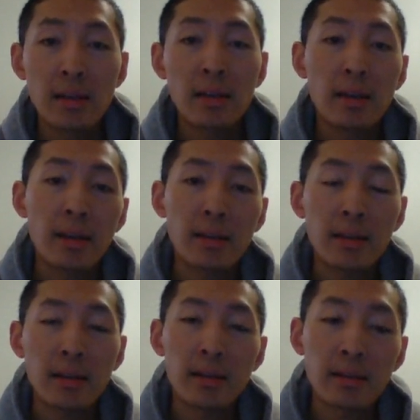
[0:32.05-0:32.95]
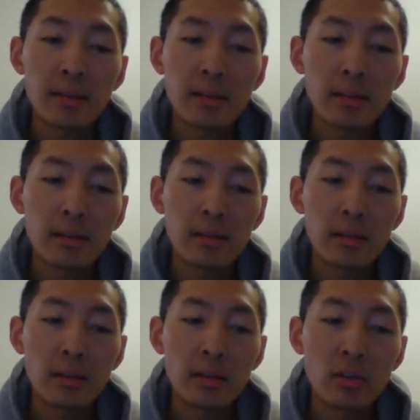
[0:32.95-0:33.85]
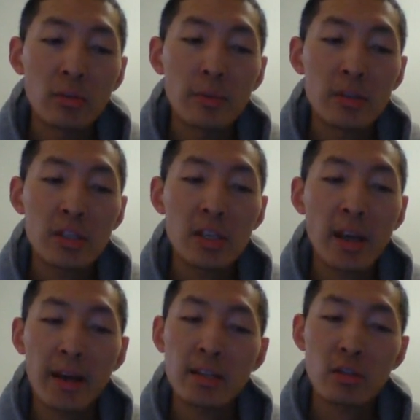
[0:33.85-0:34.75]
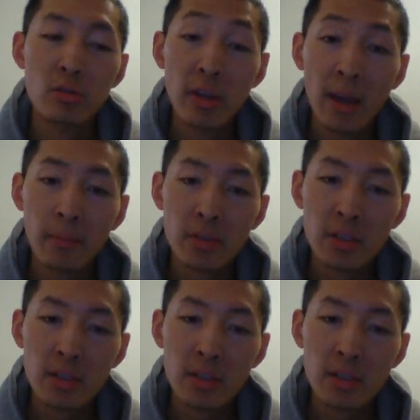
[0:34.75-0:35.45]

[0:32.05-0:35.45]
and UBC has two campuses,